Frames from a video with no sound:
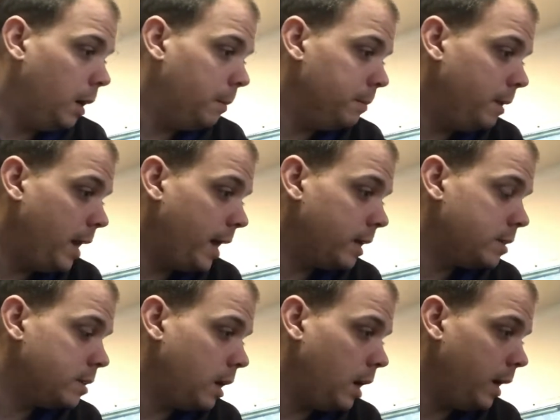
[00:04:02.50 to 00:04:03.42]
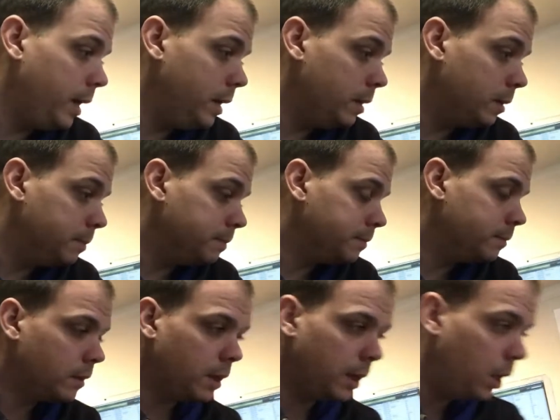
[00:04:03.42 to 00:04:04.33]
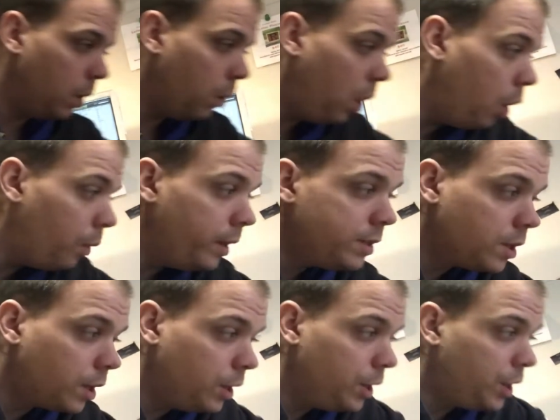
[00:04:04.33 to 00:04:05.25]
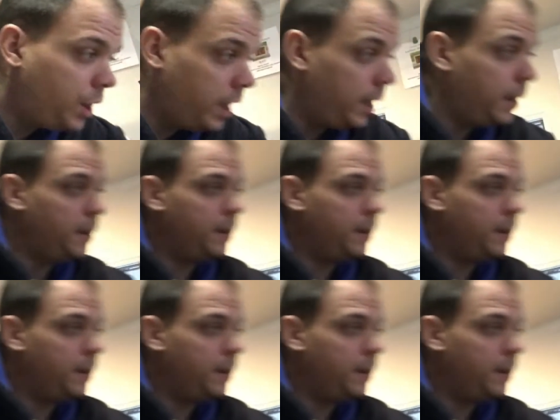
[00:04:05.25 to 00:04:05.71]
Next item. You know, always a good thing